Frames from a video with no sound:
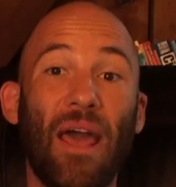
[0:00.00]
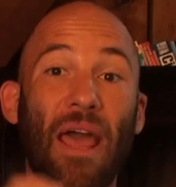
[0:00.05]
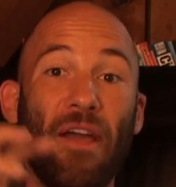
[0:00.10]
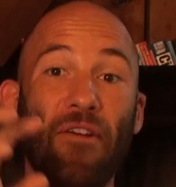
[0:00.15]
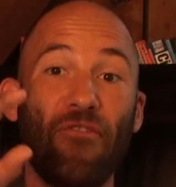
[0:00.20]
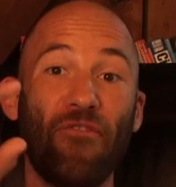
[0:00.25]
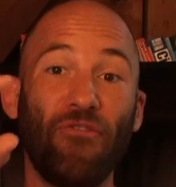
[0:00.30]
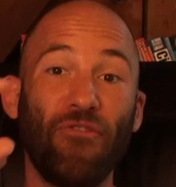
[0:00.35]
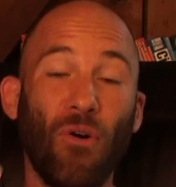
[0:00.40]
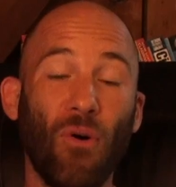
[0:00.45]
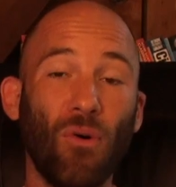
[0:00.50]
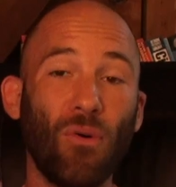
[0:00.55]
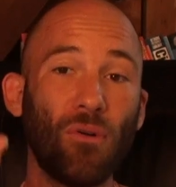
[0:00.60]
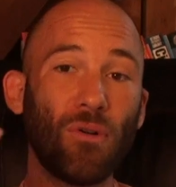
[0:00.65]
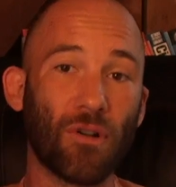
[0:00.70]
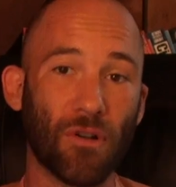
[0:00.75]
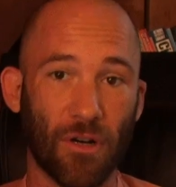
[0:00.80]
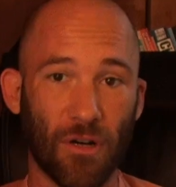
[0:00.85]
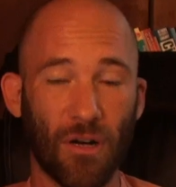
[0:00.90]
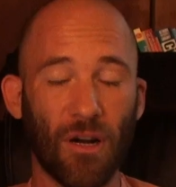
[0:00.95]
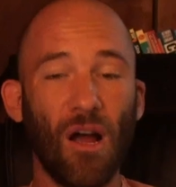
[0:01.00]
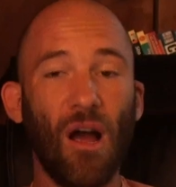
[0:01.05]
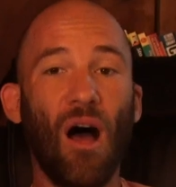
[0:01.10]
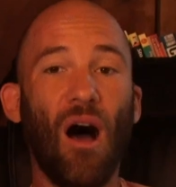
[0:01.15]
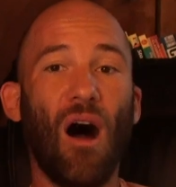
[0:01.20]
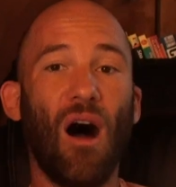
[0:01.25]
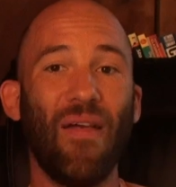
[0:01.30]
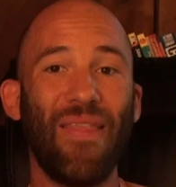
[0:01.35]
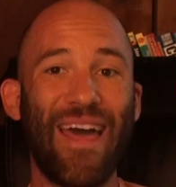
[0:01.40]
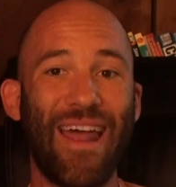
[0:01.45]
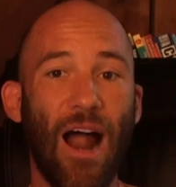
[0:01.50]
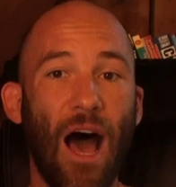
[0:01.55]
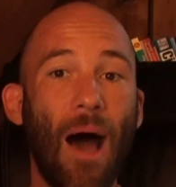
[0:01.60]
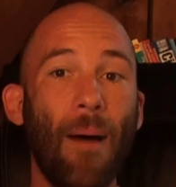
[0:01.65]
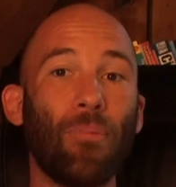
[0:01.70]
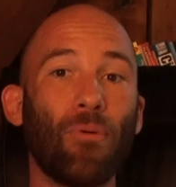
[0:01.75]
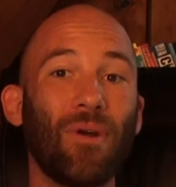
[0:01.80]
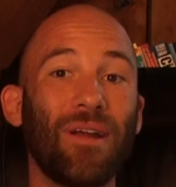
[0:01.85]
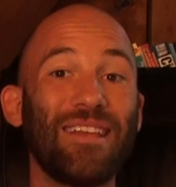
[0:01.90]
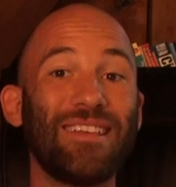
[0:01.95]
a folder on that
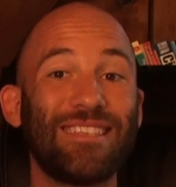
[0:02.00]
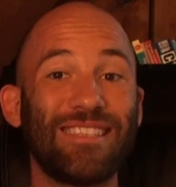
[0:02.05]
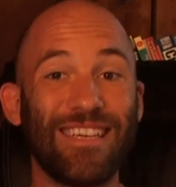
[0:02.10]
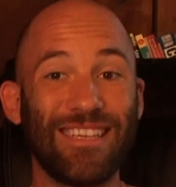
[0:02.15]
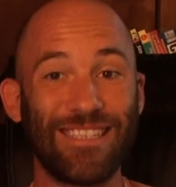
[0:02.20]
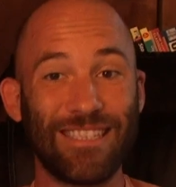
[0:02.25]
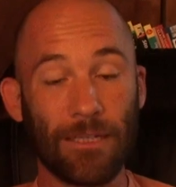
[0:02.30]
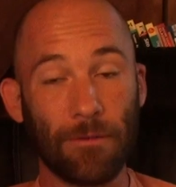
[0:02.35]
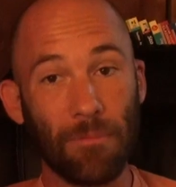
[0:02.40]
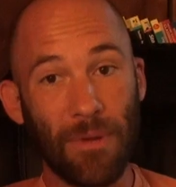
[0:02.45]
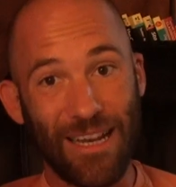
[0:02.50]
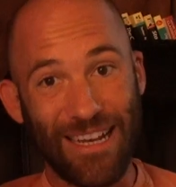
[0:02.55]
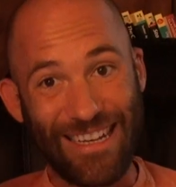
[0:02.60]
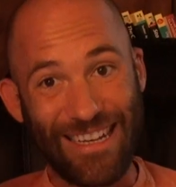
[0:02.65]
operating system